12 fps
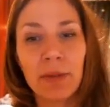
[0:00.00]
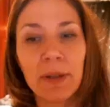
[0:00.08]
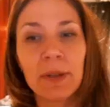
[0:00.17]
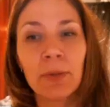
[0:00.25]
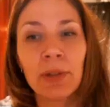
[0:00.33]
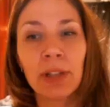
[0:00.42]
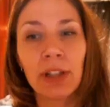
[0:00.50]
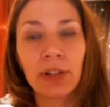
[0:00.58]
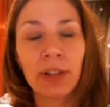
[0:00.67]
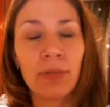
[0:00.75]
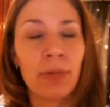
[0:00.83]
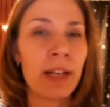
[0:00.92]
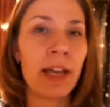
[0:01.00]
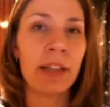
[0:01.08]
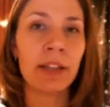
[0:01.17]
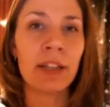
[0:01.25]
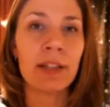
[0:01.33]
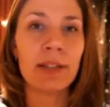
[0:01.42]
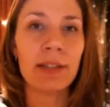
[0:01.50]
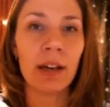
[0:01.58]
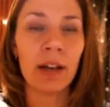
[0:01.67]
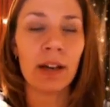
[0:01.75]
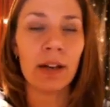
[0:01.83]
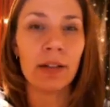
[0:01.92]
It's really only when athletes
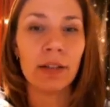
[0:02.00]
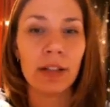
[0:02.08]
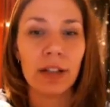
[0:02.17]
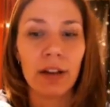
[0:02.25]
are